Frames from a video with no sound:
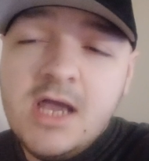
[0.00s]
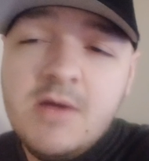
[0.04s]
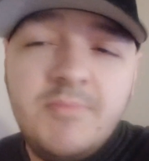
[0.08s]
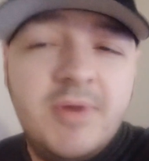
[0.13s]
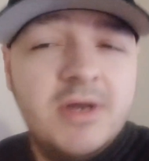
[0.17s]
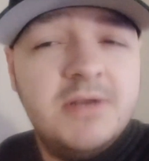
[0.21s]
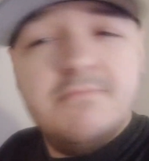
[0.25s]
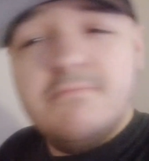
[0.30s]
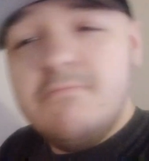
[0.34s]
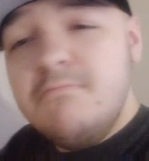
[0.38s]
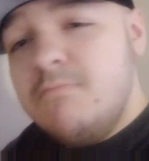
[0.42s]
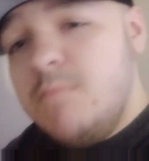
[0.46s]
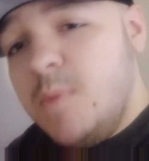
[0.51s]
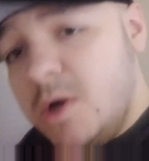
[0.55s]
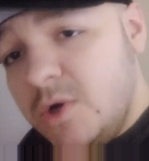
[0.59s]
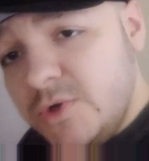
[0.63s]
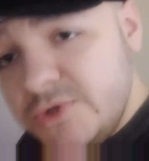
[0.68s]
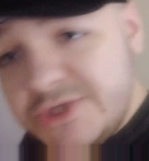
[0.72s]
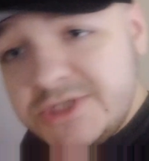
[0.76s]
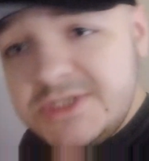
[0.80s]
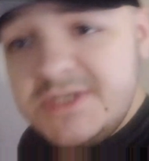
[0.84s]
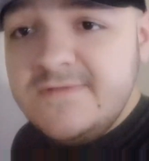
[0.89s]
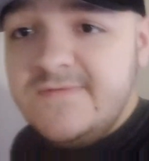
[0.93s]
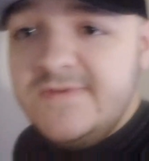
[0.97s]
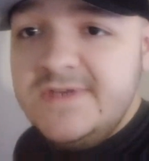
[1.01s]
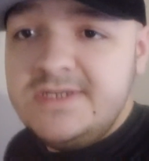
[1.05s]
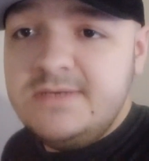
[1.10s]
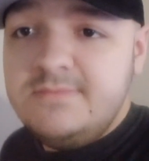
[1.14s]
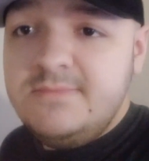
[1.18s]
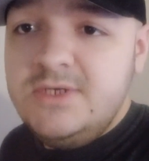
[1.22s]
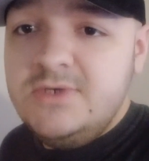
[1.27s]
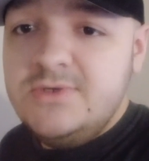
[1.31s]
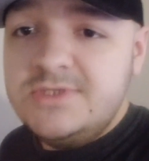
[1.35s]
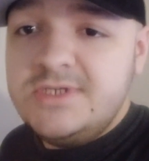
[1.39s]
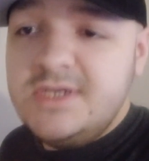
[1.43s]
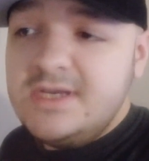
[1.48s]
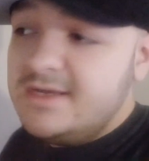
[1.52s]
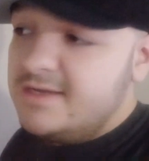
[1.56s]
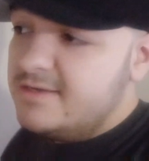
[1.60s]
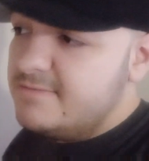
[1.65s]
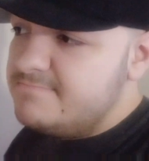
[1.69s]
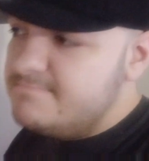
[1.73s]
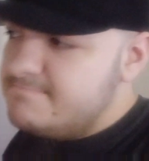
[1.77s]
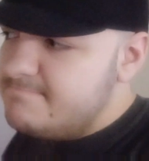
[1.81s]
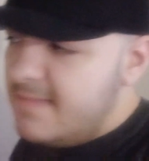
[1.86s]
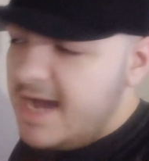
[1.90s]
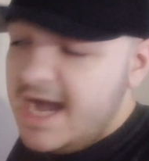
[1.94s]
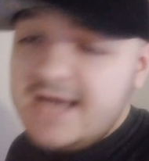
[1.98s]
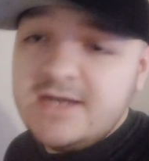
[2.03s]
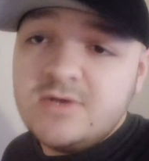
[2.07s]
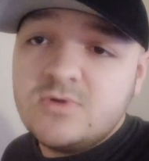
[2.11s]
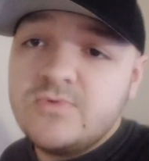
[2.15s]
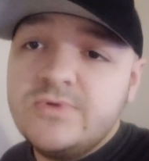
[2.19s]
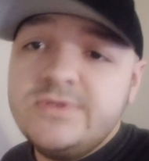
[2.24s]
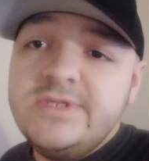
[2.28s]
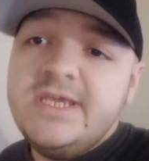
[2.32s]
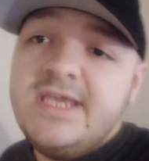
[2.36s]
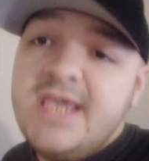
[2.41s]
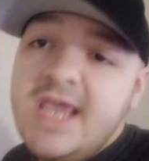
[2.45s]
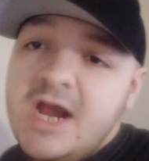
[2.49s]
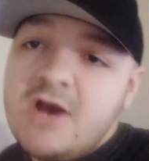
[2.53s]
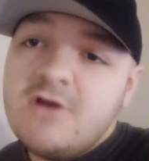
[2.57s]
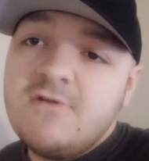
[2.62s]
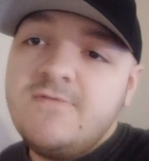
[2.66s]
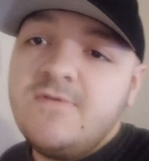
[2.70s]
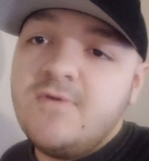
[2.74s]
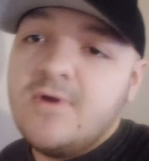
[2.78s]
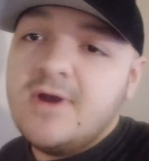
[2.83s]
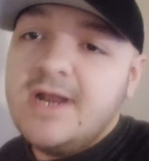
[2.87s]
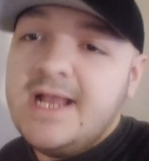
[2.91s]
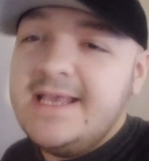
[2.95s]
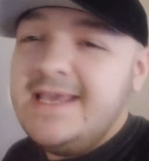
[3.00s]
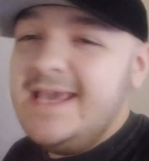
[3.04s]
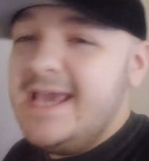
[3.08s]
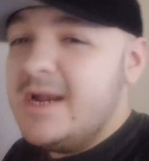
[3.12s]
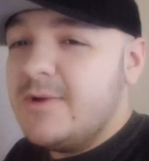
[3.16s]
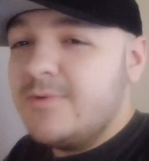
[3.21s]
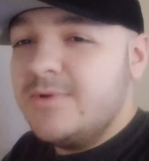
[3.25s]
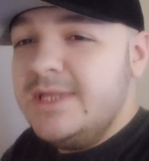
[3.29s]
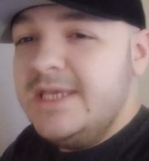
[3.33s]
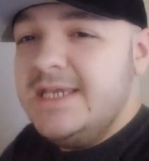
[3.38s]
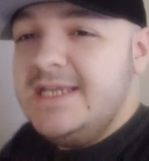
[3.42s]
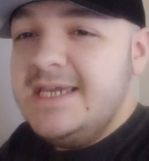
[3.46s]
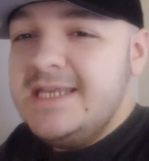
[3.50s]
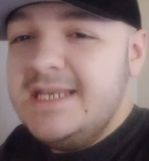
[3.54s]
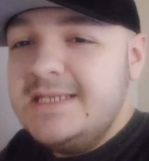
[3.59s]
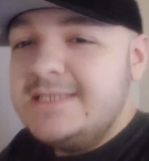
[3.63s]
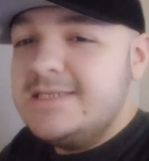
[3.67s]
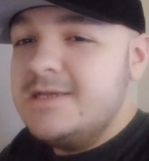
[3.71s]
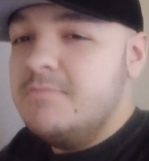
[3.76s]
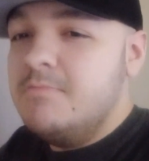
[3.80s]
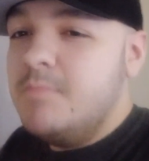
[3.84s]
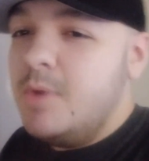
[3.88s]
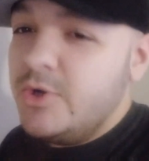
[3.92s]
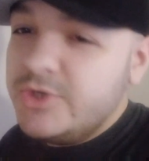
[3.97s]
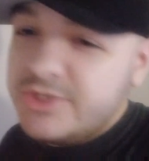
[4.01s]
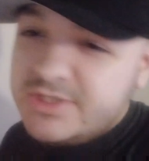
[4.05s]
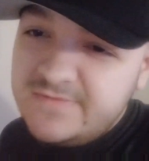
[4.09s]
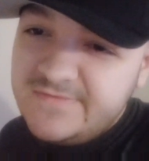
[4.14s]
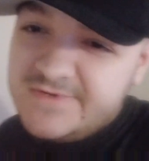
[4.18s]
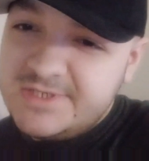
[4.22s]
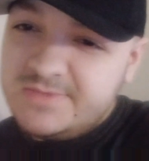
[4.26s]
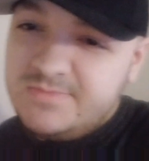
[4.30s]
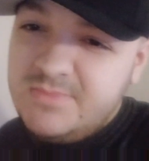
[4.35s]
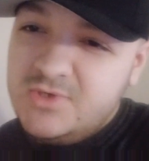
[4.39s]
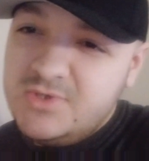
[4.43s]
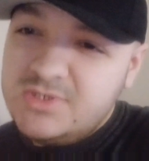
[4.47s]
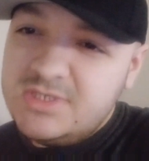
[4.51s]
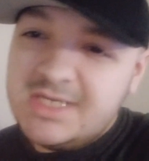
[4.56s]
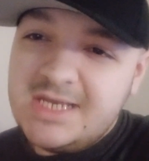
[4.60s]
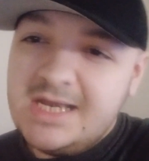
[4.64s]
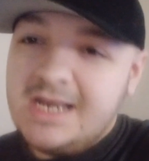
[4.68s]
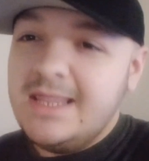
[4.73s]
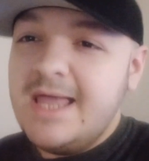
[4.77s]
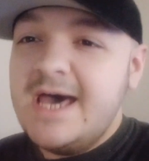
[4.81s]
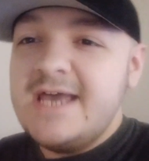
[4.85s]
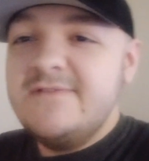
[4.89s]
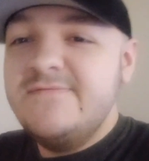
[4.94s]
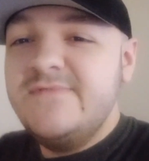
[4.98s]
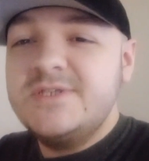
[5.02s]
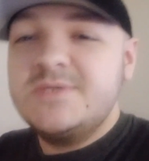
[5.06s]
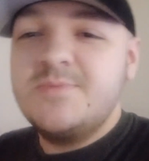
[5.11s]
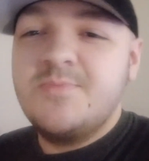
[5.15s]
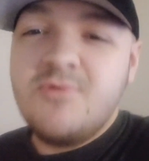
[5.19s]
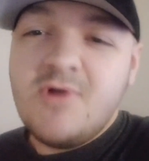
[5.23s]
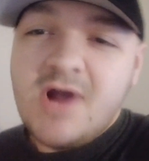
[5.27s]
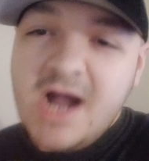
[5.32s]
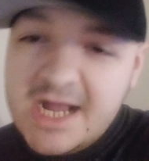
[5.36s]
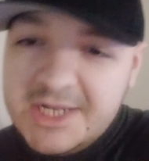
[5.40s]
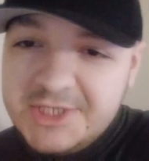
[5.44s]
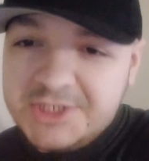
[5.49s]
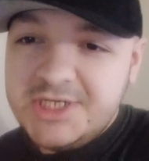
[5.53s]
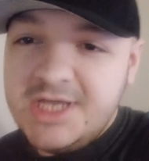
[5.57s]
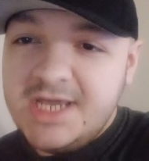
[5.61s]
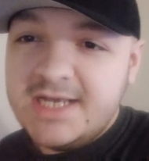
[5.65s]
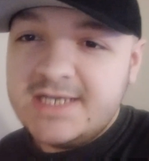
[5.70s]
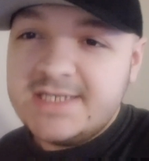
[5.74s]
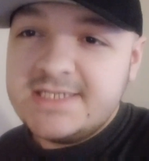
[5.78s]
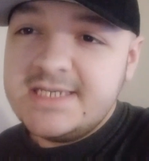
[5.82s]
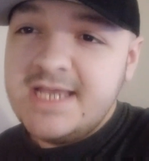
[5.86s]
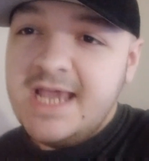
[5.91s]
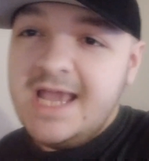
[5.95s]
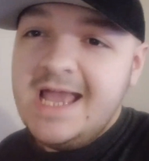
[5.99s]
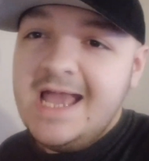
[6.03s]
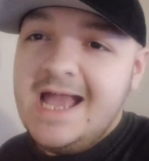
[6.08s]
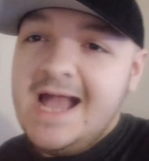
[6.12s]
but most of his music I don't really care for, and I can't really get into most of his music and a lot of his projects.